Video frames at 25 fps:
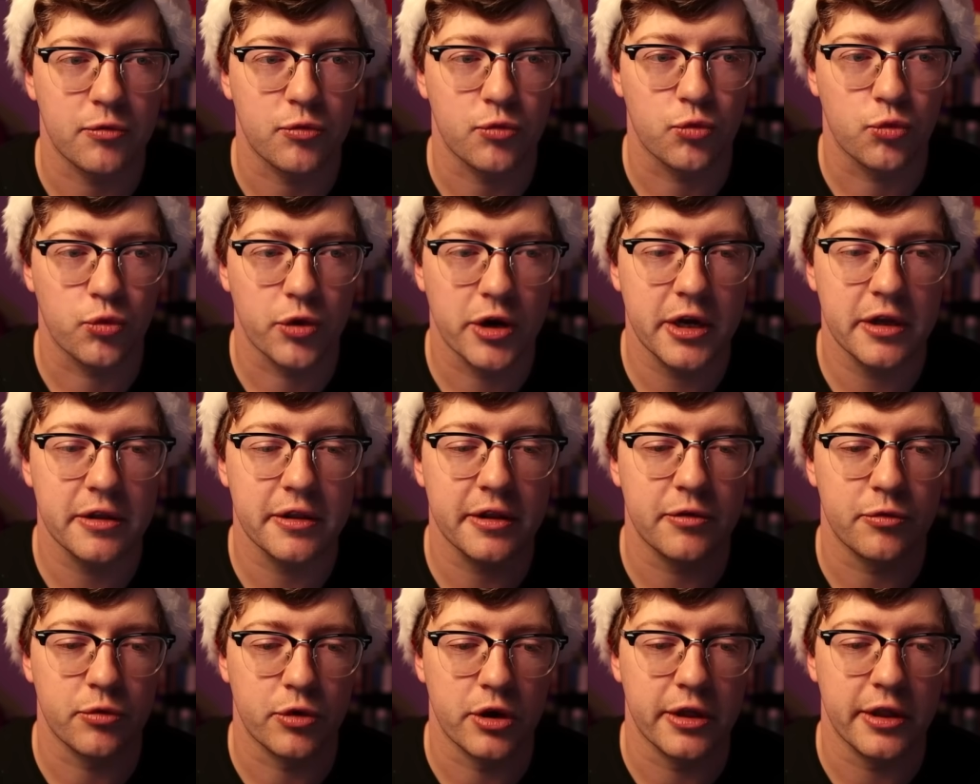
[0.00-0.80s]
I
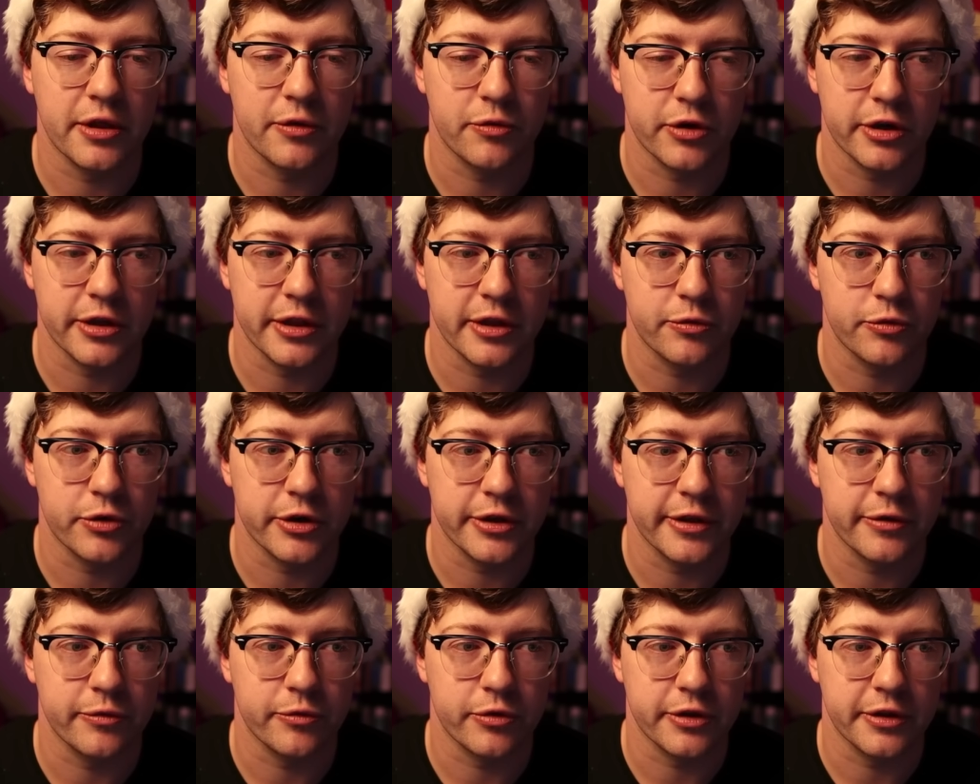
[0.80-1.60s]
really, really, really,
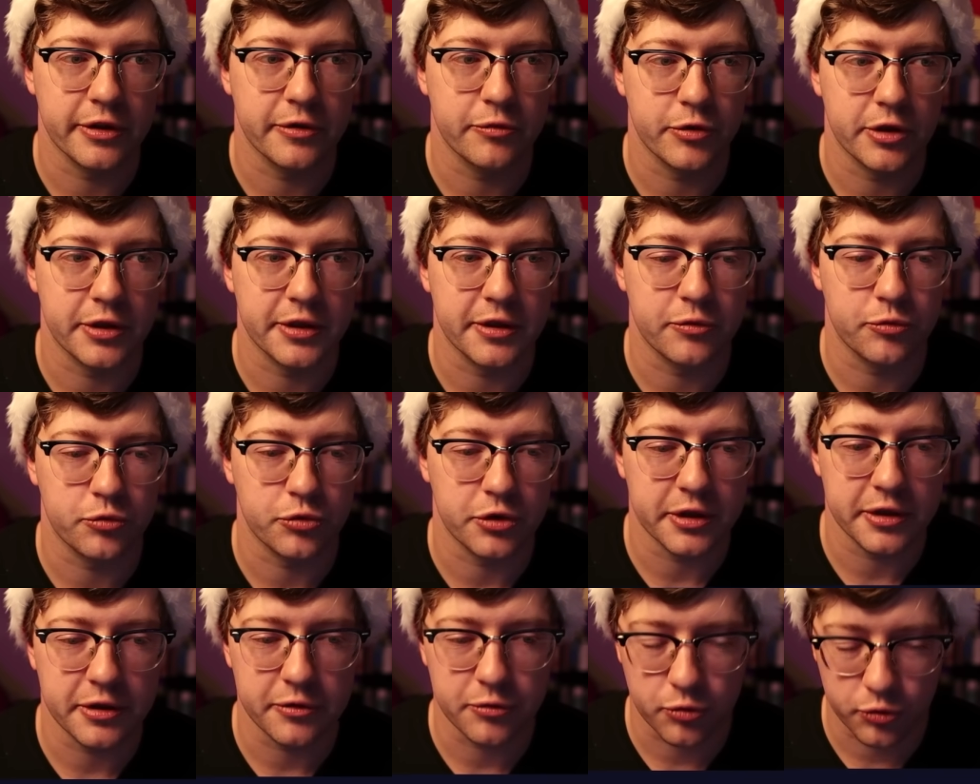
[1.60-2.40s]
really, really, really,
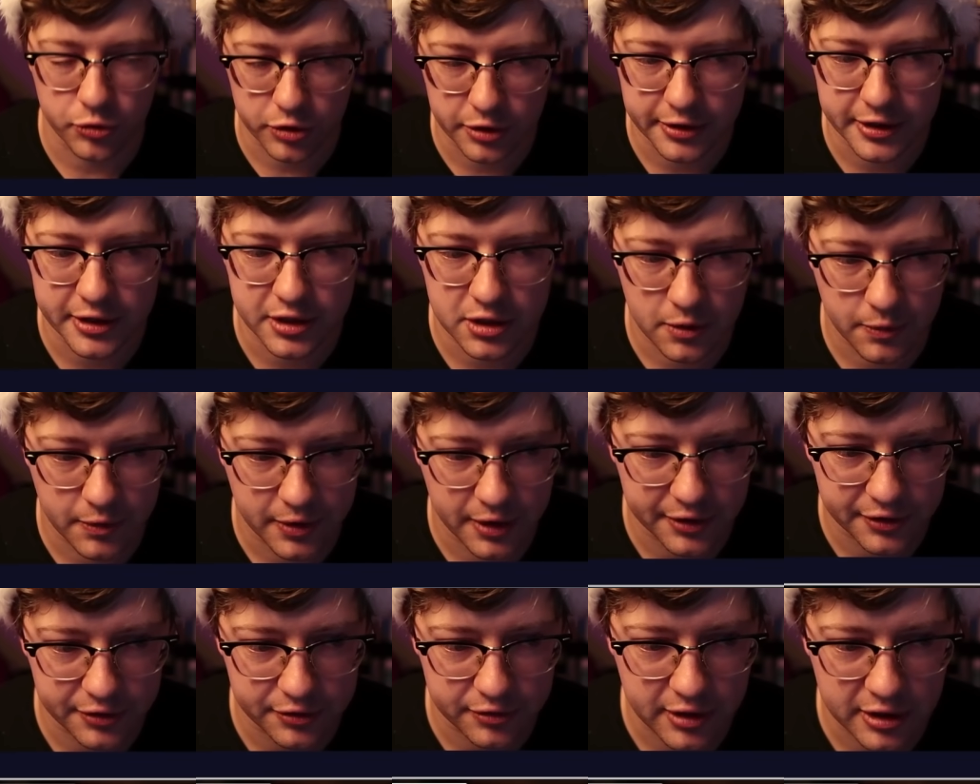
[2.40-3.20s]
really, really don't
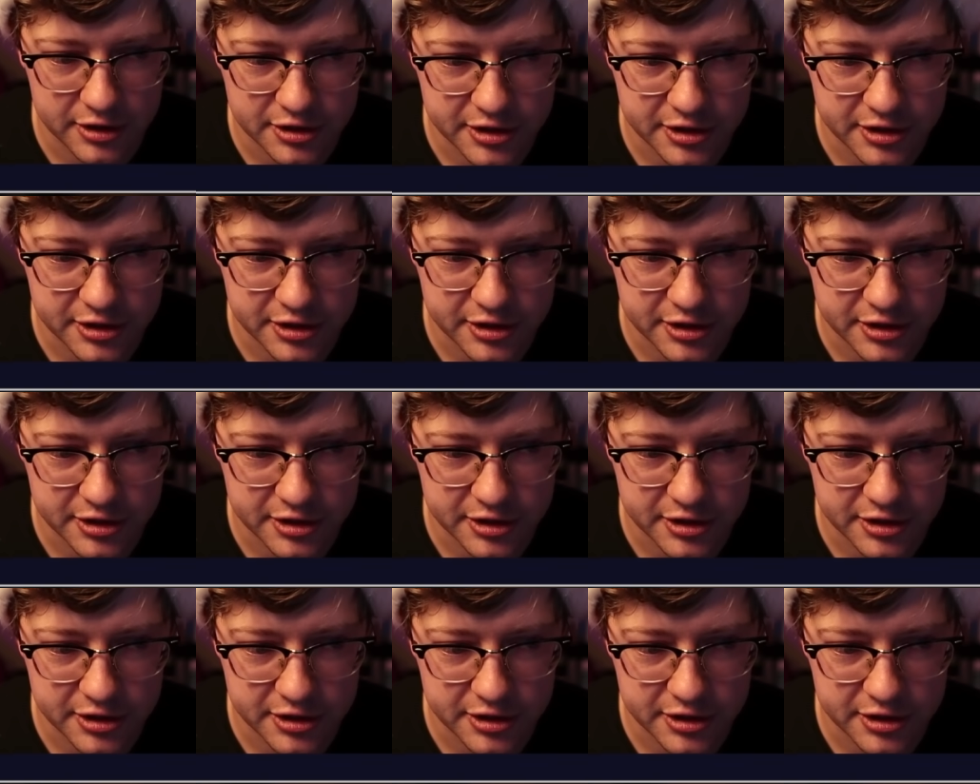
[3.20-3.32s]
want to do